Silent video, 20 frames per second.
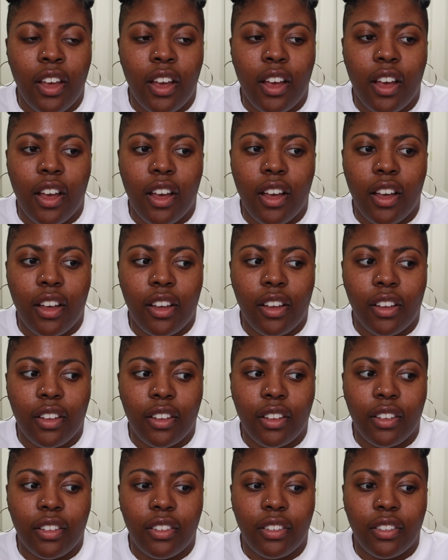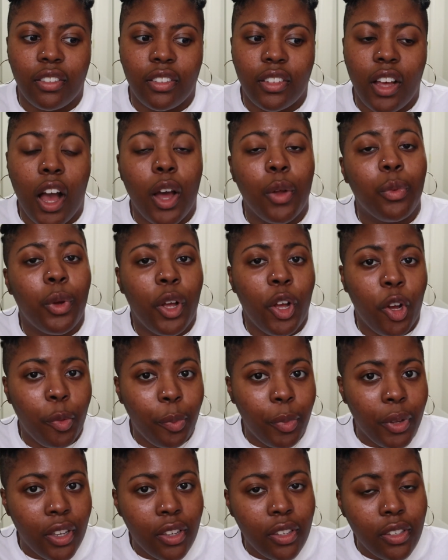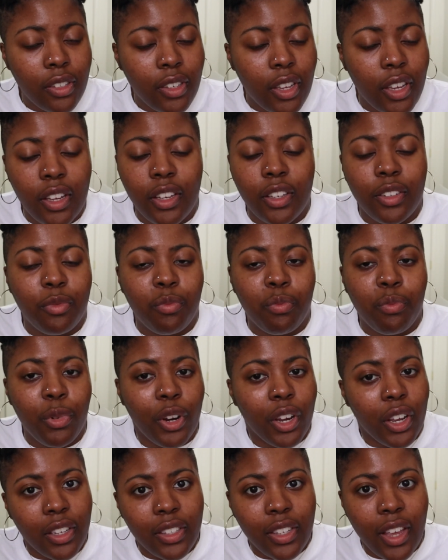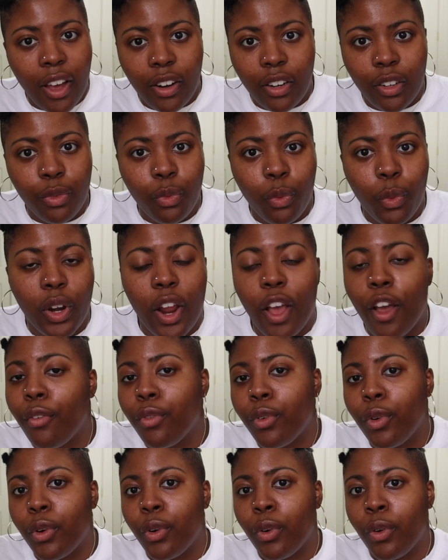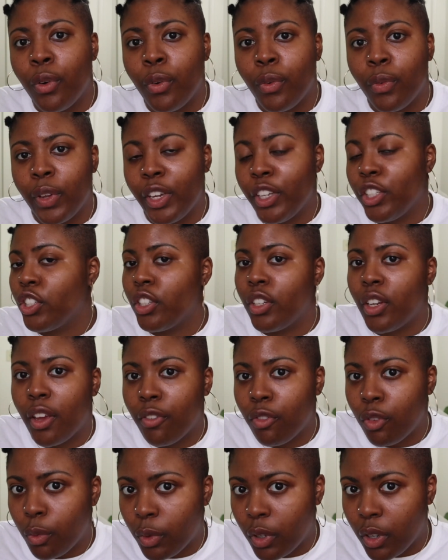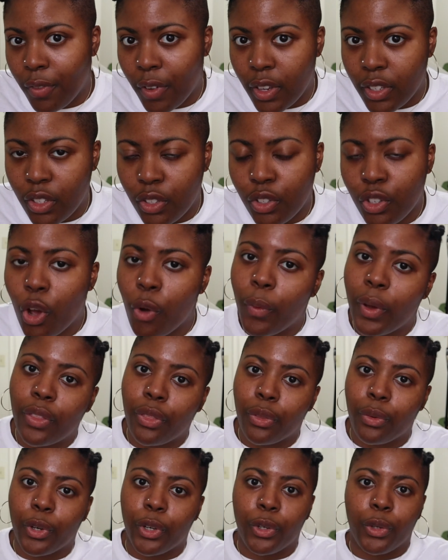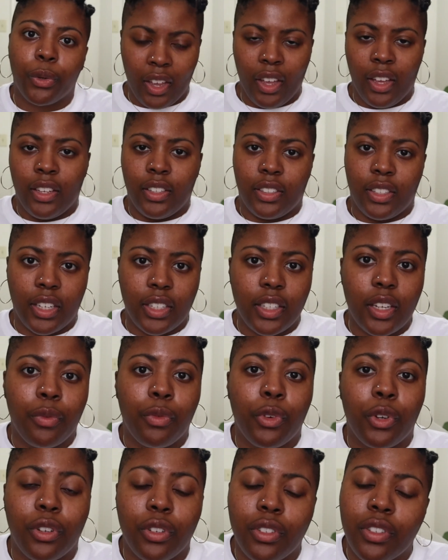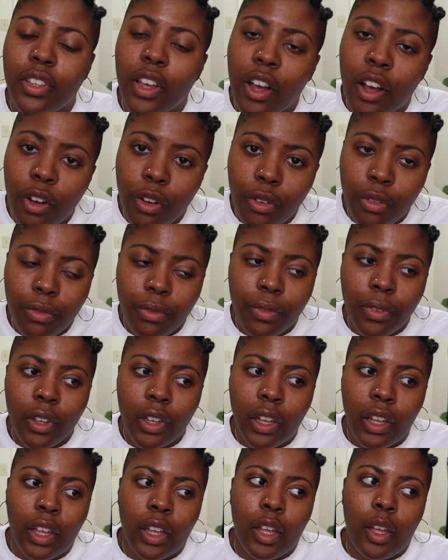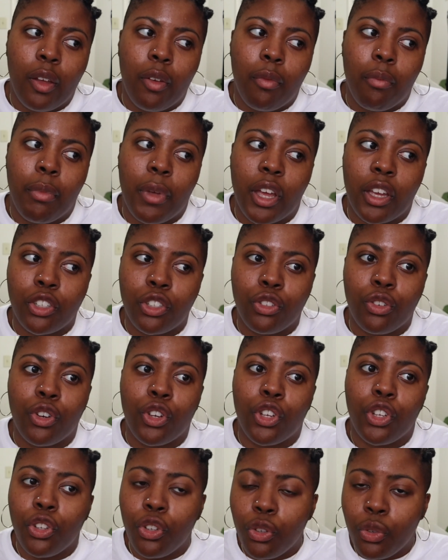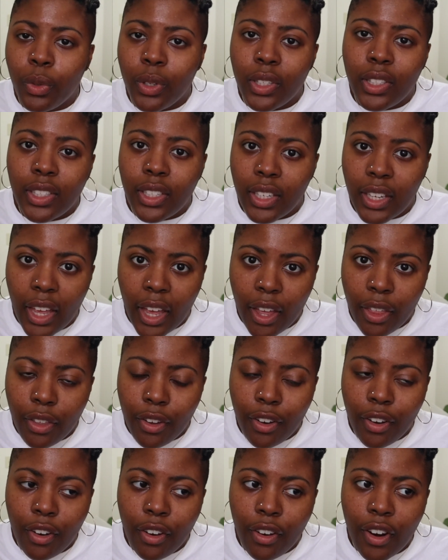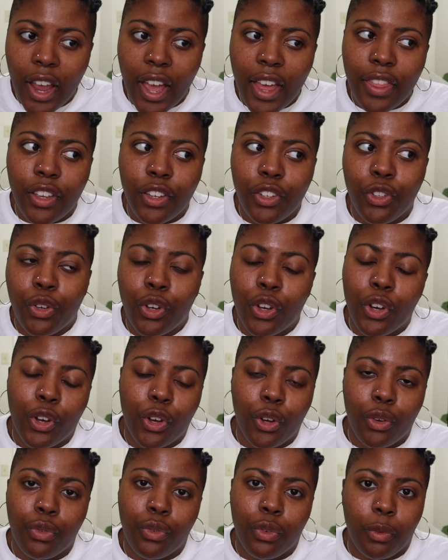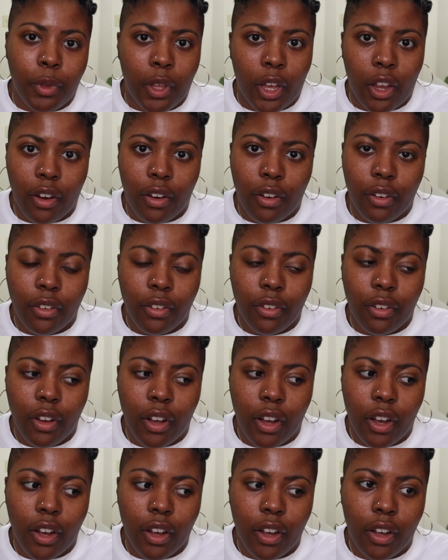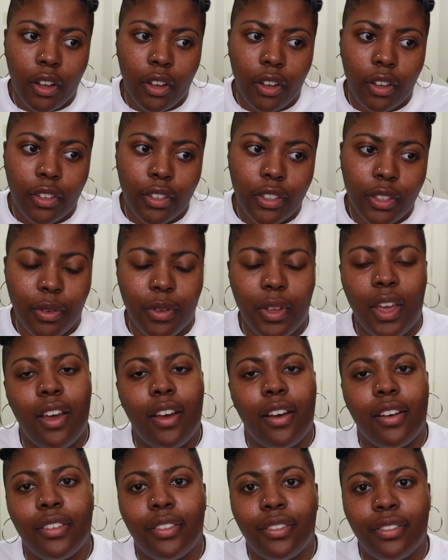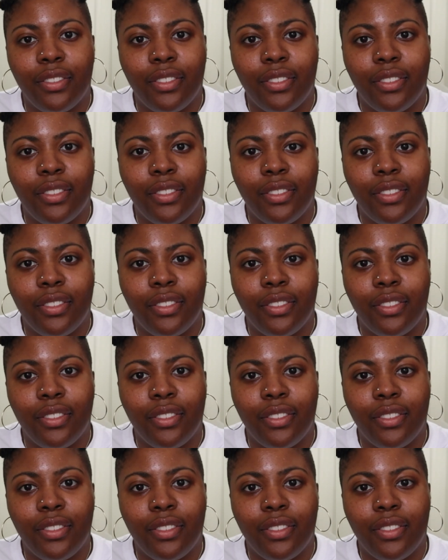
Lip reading: God will help us and bring us out of whatever each and every one of us is going through. Take time for yourself, make sure you is together, and then you can go from there. So yeah.